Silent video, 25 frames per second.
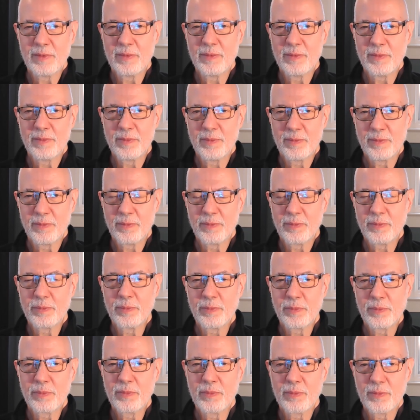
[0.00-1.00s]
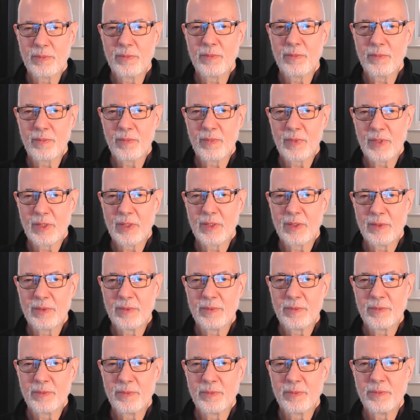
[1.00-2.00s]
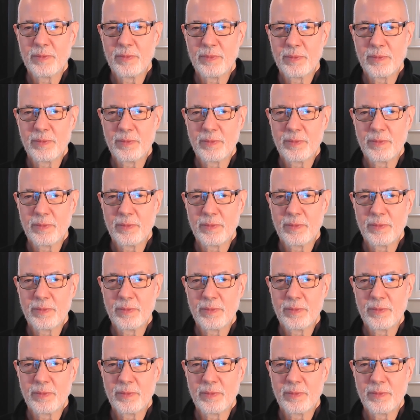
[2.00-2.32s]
and so on. That's the kind of